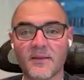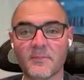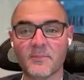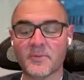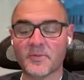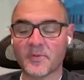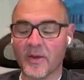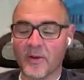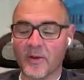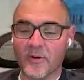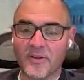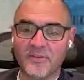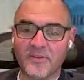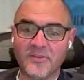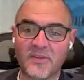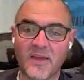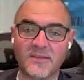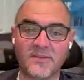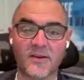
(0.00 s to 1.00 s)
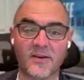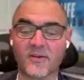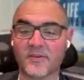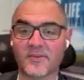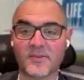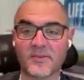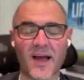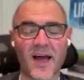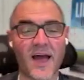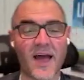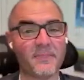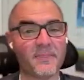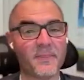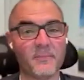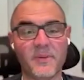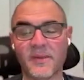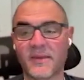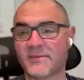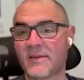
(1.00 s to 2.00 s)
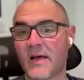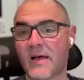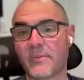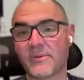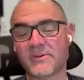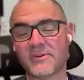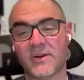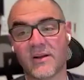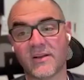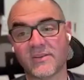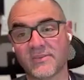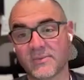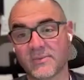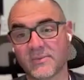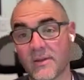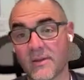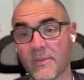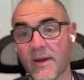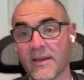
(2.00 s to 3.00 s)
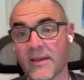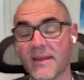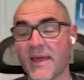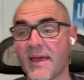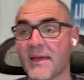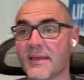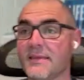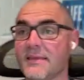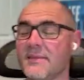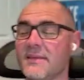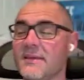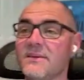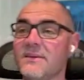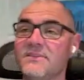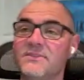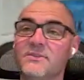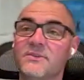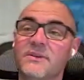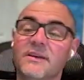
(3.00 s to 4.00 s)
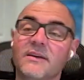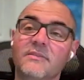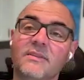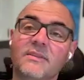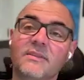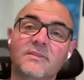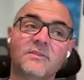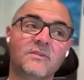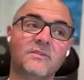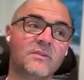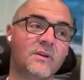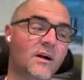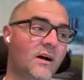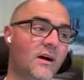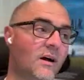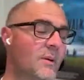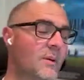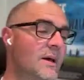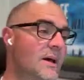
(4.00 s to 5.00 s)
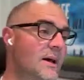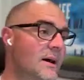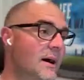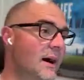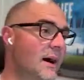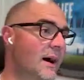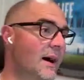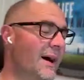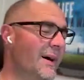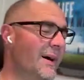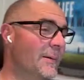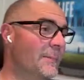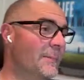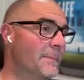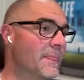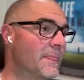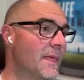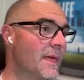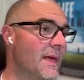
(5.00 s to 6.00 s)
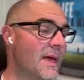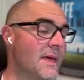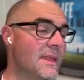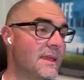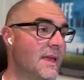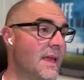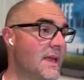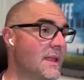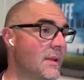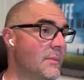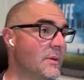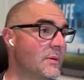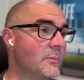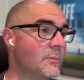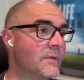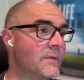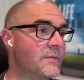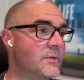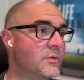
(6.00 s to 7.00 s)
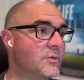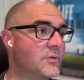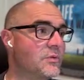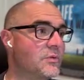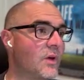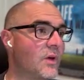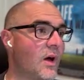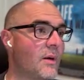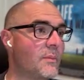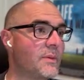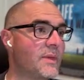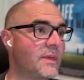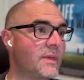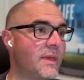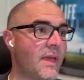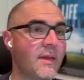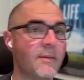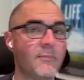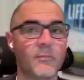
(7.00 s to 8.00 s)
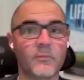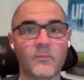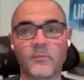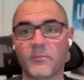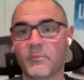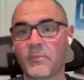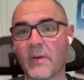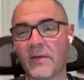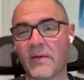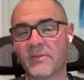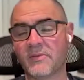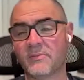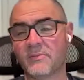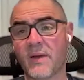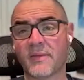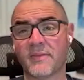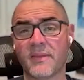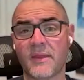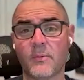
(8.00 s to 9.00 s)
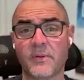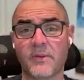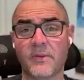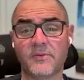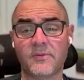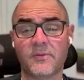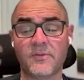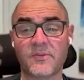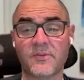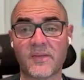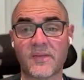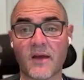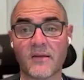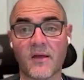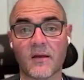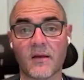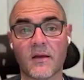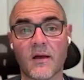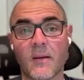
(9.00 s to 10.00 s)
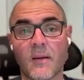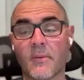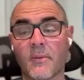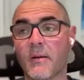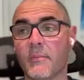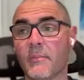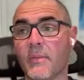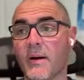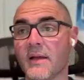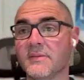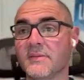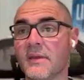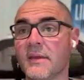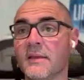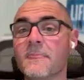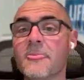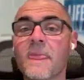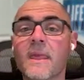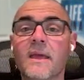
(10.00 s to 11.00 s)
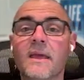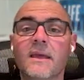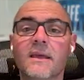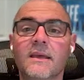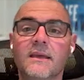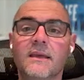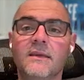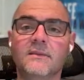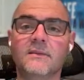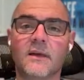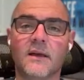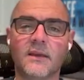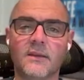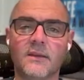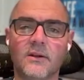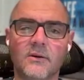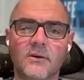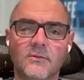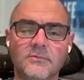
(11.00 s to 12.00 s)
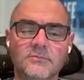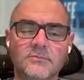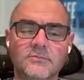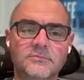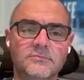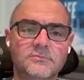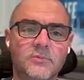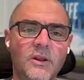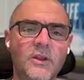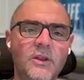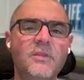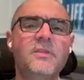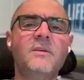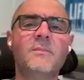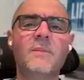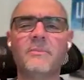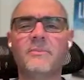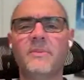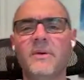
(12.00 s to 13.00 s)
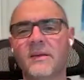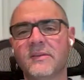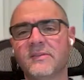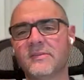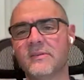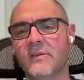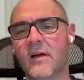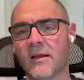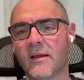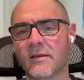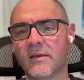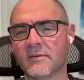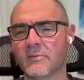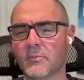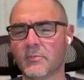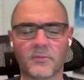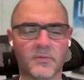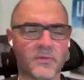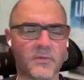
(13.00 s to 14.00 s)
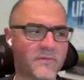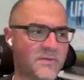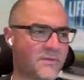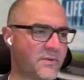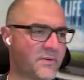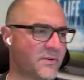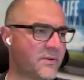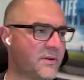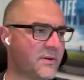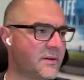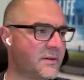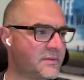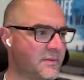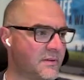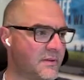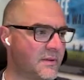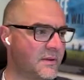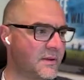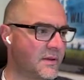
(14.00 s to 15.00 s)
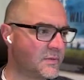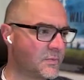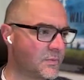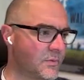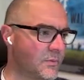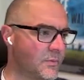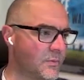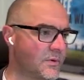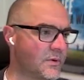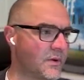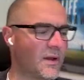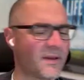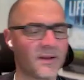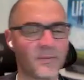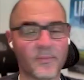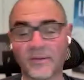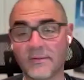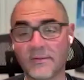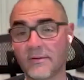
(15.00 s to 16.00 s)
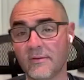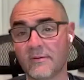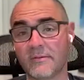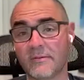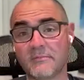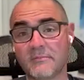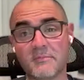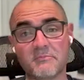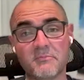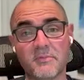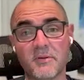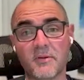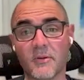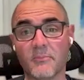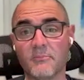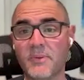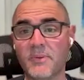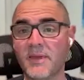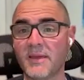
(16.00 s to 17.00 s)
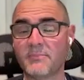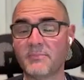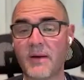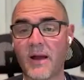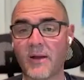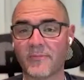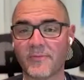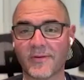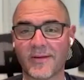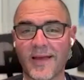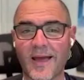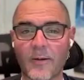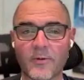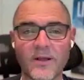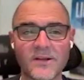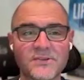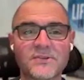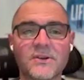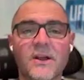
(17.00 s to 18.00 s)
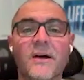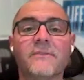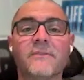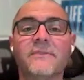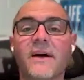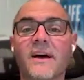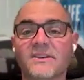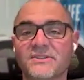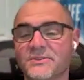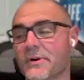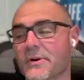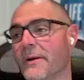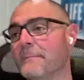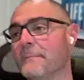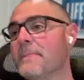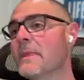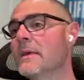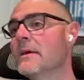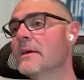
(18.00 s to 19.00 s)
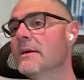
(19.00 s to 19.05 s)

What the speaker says: And so I already said Darryl Scott, the biggest albatross around my neck in the history of this job. And again, I mean, if you saw, he came back, this is back in the day, we used to do the scout.com combines, and he's like, what do you think my biggest knock is? This is the Venturas in us we're talking. I'm like, dude, you're a big, powerful guy. We're not sure how fast you are.